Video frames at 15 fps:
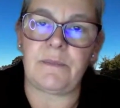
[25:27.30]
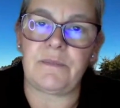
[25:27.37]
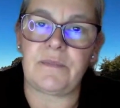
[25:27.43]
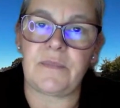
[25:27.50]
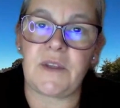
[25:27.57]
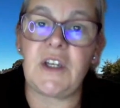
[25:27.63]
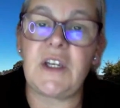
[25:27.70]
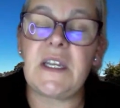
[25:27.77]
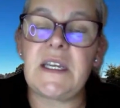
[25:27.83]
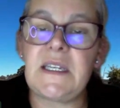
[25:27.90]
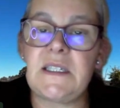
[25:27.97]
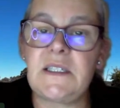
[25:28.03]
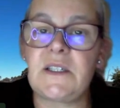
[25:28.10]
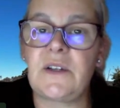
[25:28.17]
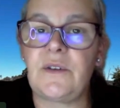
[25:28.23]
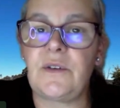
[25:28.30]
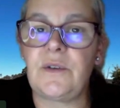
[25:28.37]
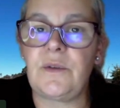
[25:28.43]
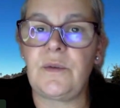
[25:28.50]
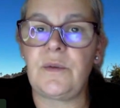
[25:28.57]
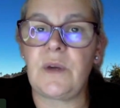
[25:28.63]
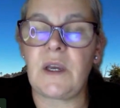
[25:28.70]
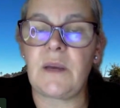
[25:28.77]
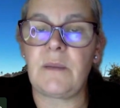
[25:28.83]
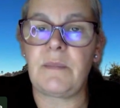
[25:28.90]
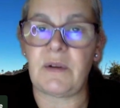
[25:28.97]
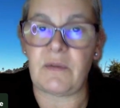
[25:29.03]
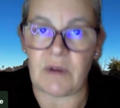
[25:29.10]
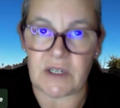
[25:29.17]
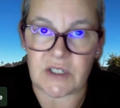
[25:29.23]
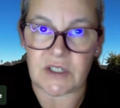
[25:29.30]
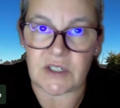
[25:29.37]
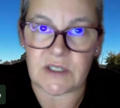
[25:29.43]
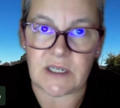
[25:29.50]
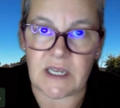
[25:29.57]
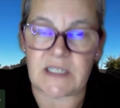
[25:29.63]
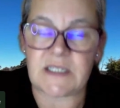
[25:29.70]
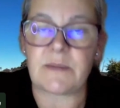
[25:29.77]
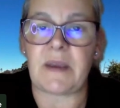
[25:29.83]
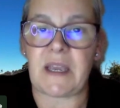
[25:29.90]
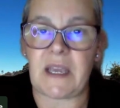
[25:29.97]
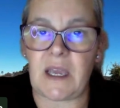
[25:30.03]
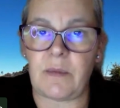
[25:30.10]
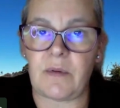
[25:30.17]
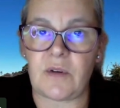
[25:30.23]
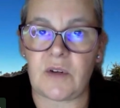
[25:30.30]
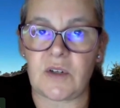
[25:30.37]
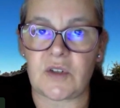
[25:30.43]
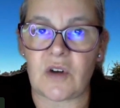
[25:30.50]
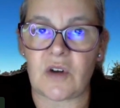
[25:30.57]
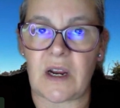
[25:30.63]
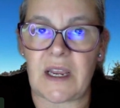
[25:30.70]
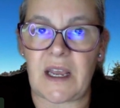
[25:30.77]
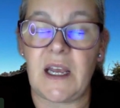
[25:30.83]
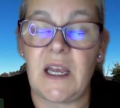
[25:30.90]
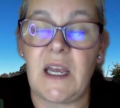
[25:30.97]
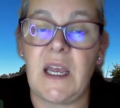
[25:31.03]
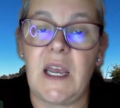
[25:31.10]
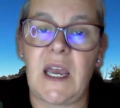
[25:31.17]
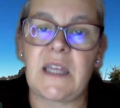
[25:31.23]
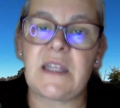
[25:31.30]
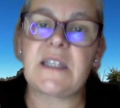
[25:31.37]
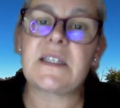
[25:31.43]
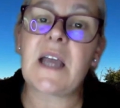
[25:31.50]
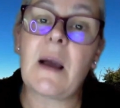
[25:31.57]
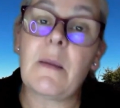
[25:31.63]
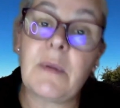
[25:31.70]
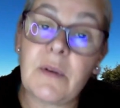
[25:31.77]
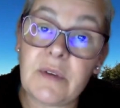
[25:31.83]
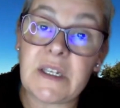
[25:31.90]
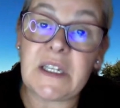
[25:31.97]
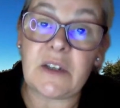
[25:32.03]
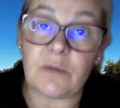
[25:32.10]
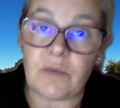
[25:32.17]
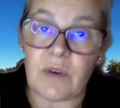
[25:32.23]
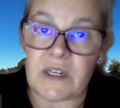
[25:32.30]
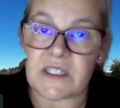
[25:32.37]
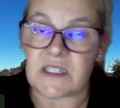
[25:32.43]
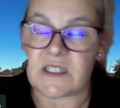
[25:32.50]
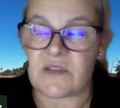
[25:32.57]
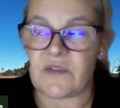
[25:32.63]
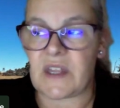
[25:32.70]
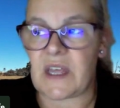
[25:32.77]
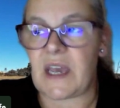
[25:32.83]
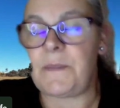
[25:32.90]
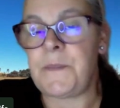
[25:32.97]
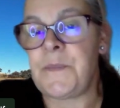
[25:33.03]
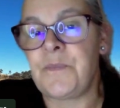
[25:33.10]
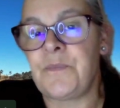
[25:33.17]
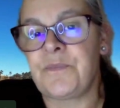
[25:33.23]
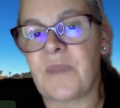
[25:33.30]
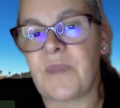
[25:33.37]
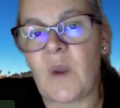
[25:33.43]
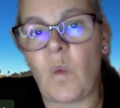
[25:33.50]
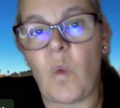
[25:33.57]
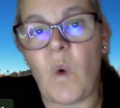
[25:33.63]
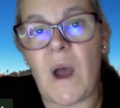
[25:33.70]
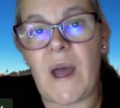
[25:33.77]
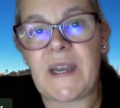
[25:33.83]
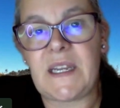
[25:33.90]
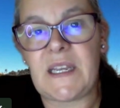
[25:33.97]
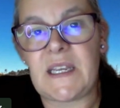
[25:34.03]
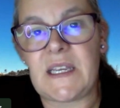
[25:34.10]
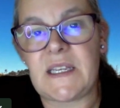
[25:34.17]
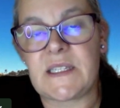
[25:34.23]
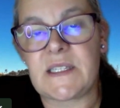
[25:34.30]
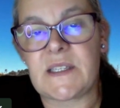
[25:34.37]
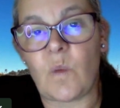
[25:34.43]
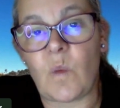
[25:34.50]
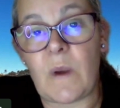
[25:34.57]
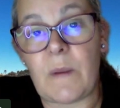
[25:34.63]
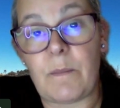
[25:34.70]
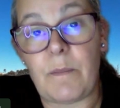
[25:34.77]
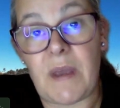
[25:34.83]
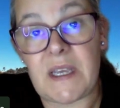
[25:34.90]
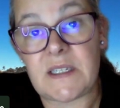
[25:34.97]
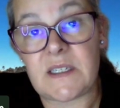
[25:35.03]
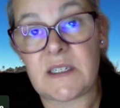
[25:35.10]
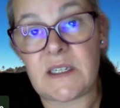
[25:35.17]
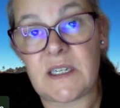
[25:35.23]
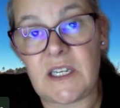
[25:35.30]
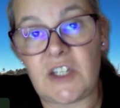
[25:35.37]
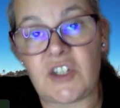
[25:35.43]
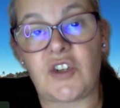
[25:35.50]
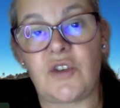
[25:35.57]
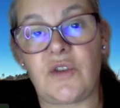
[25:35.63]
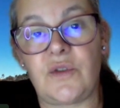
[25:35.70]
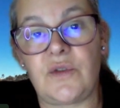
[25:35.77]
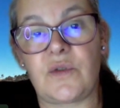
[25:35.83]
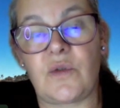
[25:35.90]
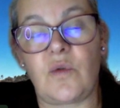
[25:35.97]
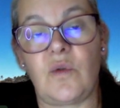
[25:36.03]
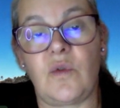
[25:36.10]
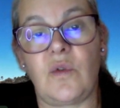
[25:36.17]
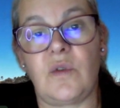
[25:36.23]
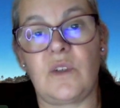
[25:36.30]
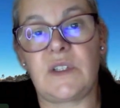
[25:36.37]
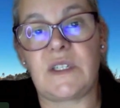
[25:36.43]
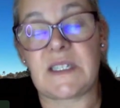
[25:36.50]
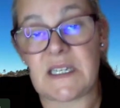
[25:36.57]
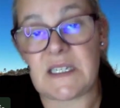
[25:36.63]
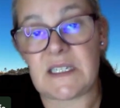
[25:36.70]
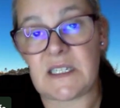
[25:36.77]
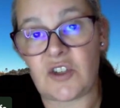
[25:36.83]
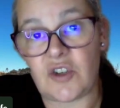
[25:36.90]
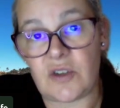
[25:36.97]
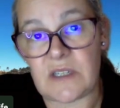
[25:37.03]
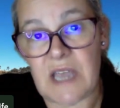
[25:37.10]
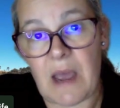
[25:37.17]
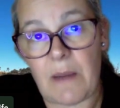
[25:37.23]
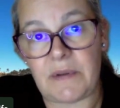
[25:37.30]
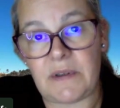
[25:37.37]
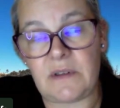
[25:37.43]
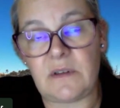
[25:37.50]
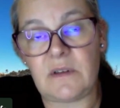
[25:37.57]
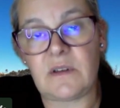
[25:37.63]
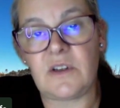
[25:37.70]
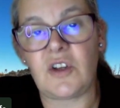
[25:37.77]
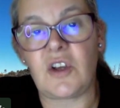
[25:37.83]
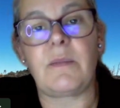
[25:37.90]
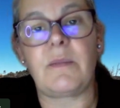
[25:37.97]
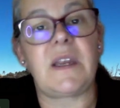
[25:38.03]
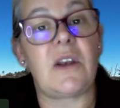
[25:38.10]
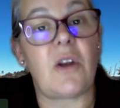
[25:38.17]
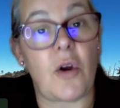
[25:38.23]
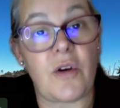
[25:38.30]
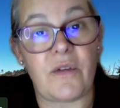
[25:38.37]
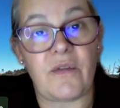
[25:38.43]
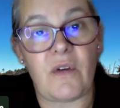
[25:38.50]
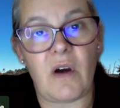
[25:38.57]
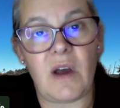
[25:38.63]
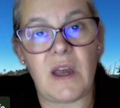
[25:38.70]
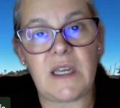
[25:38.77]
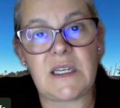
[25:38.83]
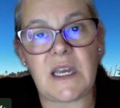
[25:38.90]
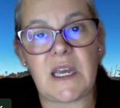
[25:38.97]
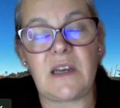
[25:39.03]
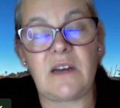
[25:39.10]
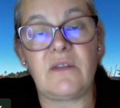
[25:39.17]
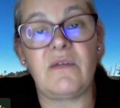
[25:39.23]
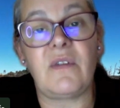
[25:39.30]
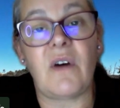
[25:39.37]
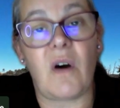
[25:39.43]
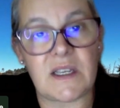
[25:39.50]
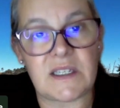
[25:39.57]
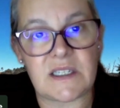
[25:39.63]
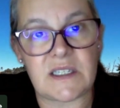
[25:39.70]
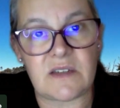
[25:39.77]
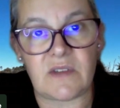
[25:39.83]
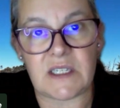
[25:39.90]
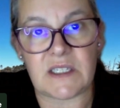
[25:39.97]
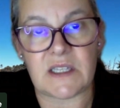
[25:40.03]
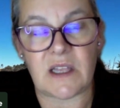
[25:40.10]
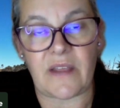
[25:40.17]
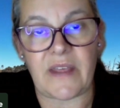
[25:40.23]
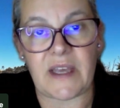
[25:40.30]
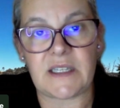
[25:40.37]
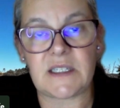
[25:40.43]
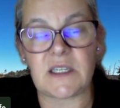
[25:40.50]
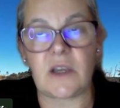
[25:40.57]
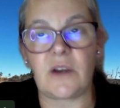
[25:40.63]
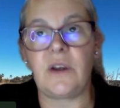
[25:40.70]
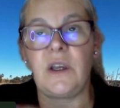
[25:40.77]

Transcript: you need to be registered as a beekeeper in Australia. And there's a couple of really good reasons for that. One is when pest issues or disease issues happen, you can be notified and advised of things like that. So